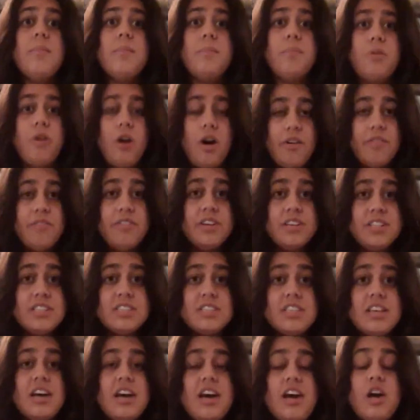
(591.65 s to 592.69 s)

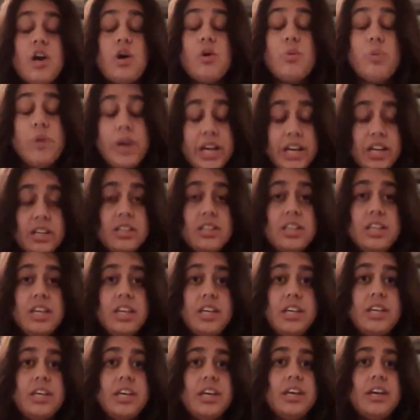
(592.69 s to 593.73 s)
prowess, quick
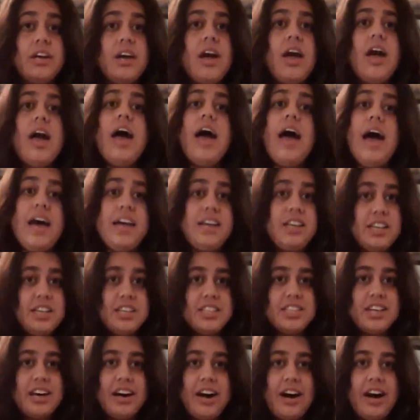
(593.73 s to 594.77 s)
thinking, and
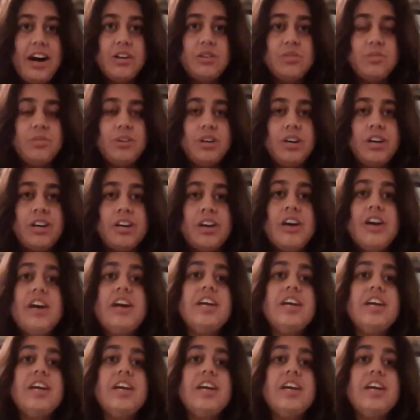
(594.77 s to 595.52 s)
his hard work.